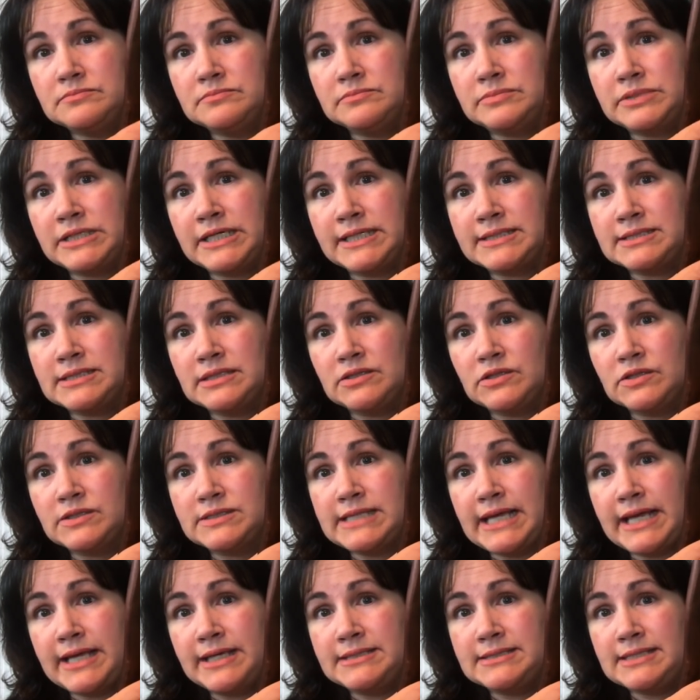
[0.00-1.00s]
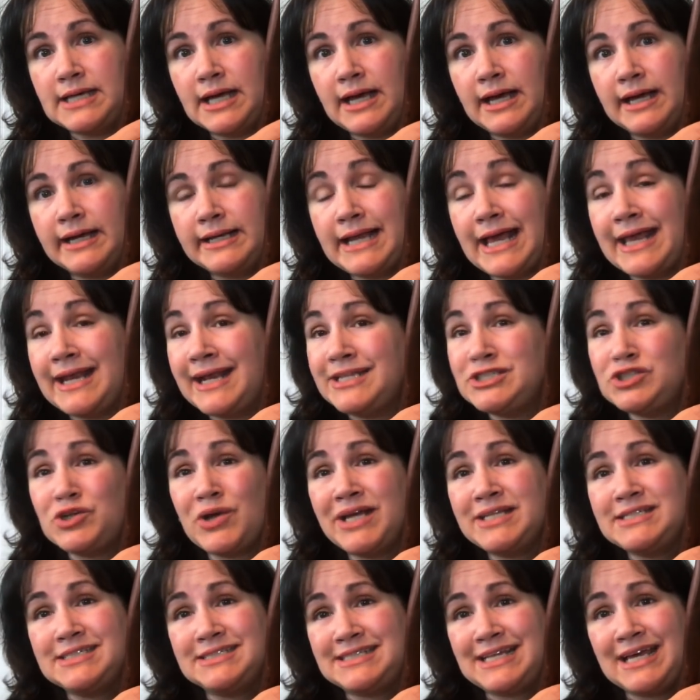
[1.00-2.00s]
it looks hand-dyed. And I
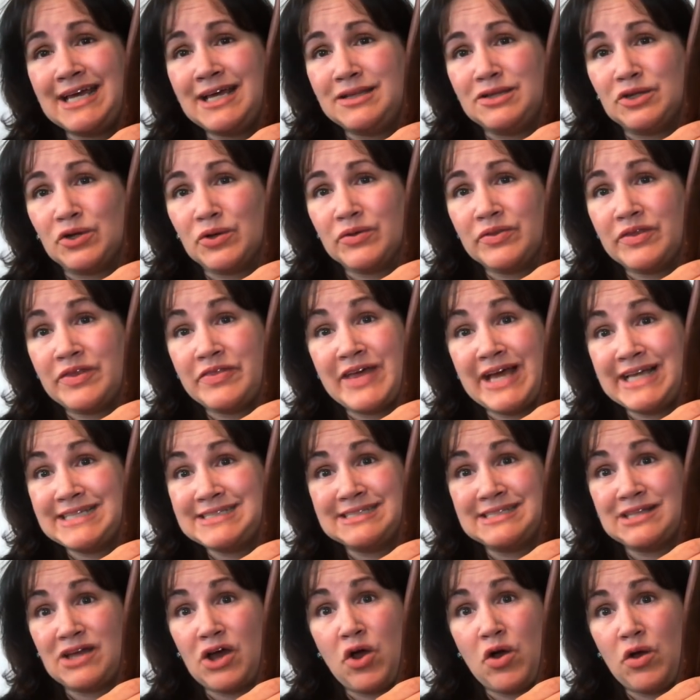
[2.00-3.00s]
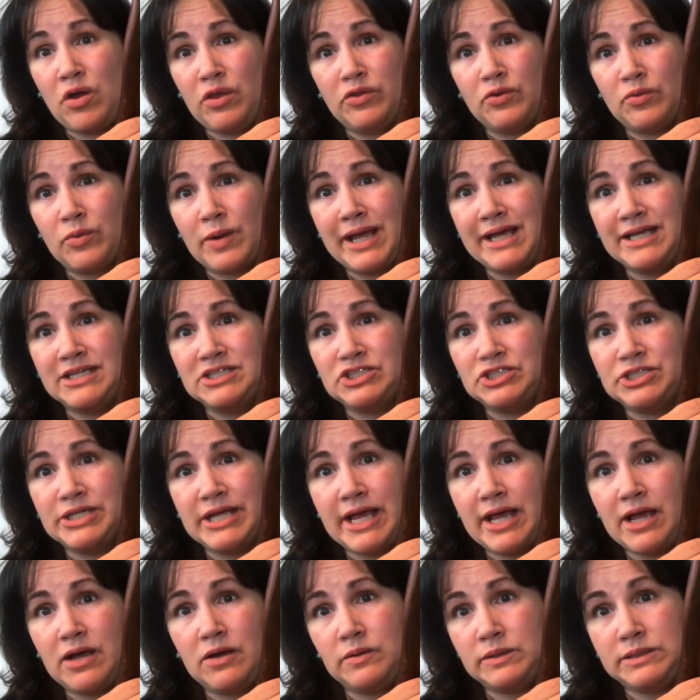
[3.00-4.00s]
tried to tell her that that's all the rage
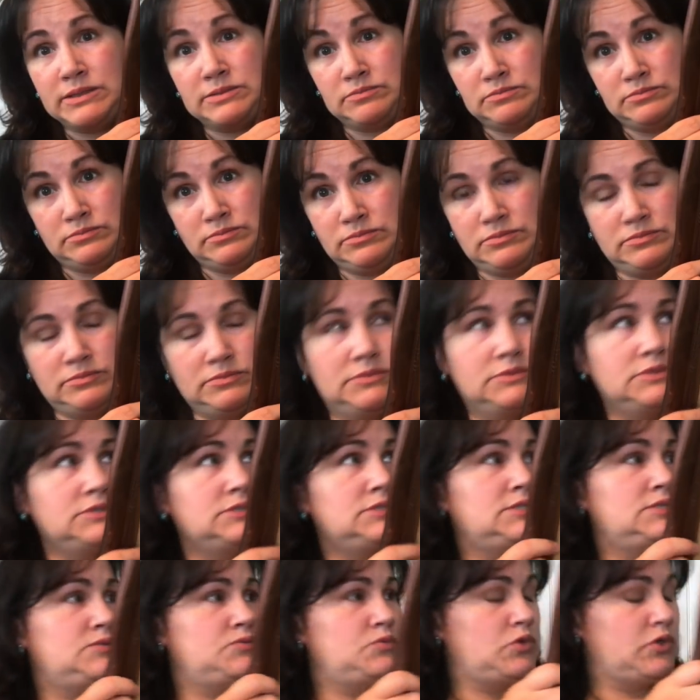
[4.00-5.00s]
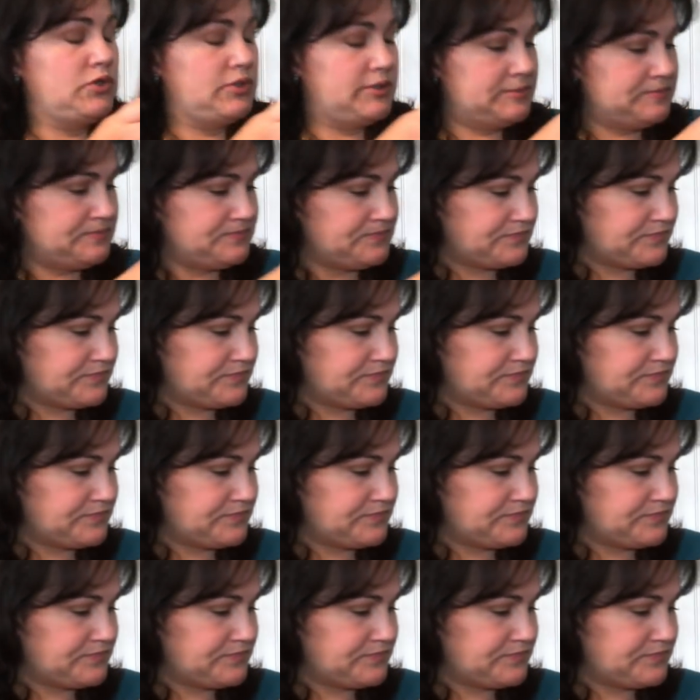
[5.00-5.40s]
now, and it didn't work.